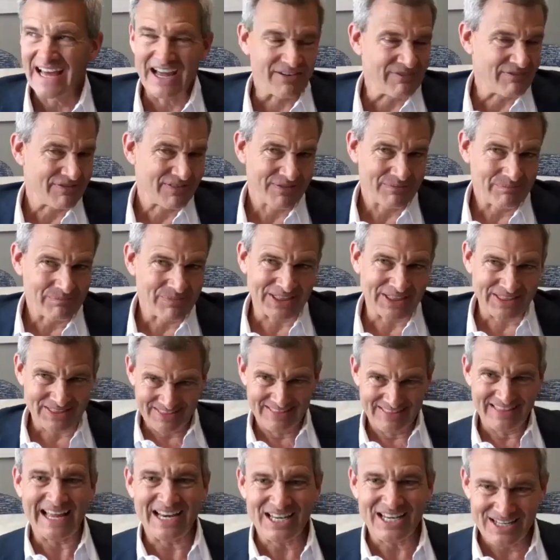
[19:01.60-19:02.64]
That
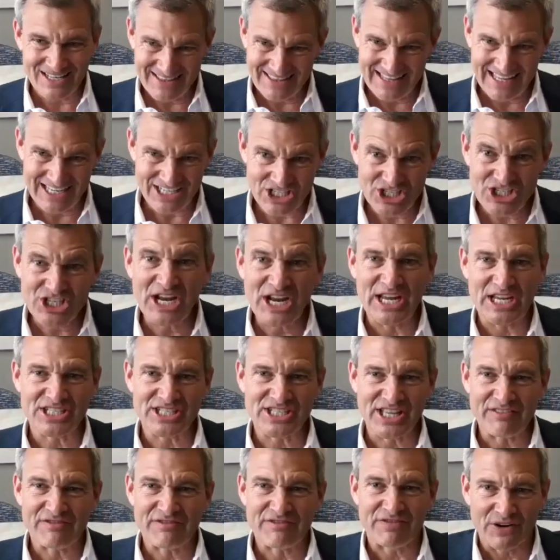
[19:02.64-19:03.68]
but that that
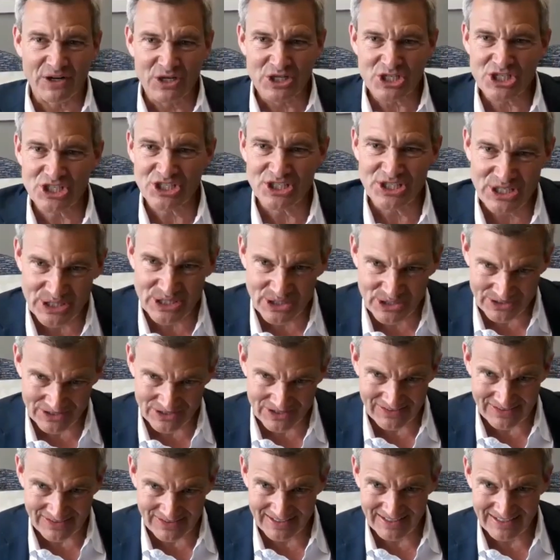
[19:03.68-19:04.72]
change that first
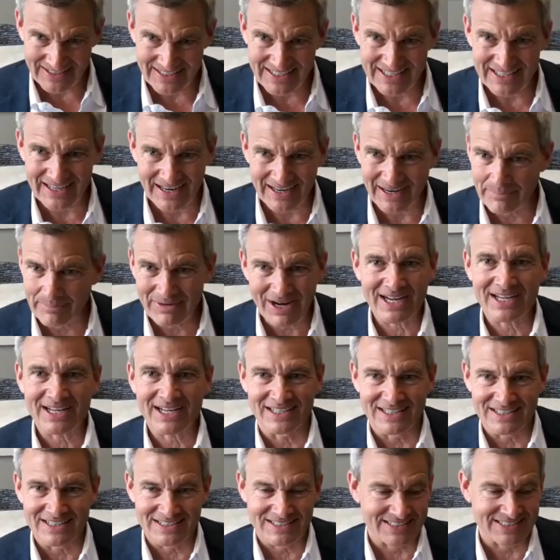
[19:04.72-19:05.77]
year I'm not
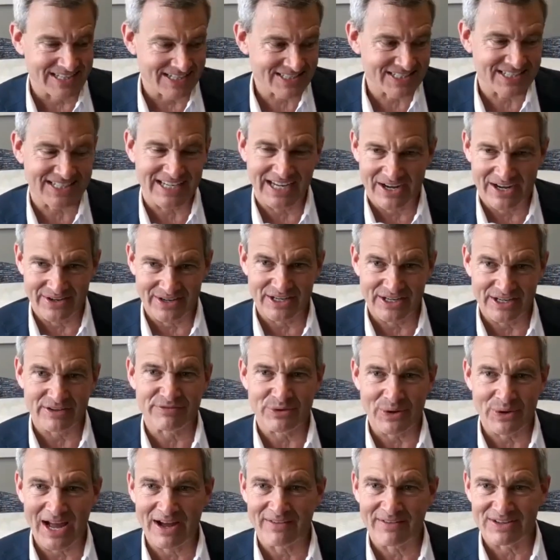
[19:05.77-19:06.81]
going to discount it
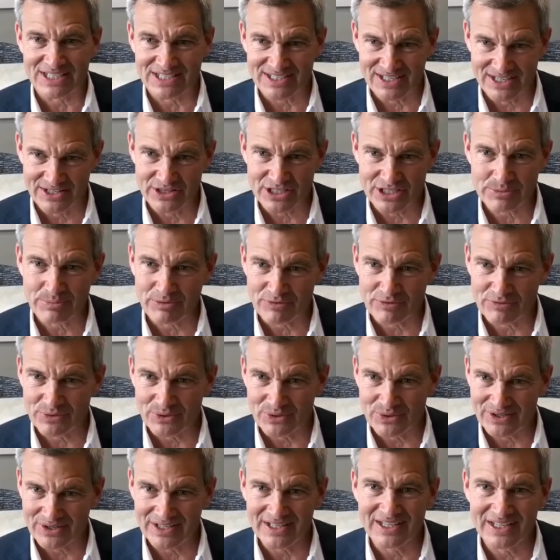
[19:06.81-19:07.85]
if you haven't done this
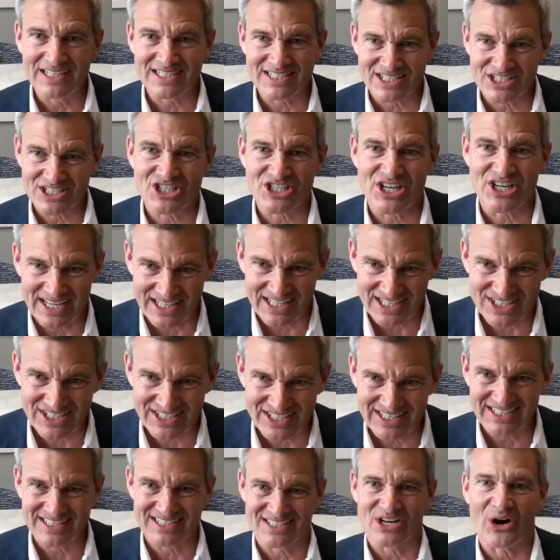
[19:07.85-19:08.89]
before. It is a
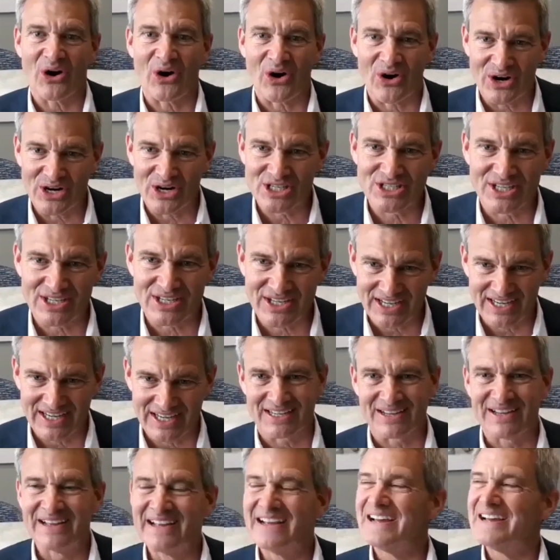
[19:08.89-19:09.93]
change. It is hard to
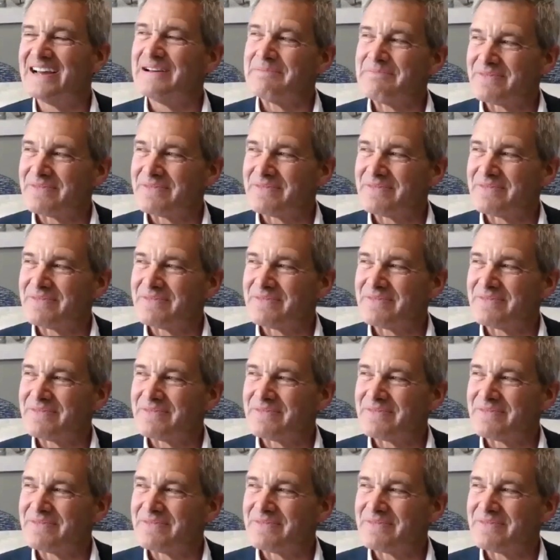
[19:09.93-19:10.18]
kind of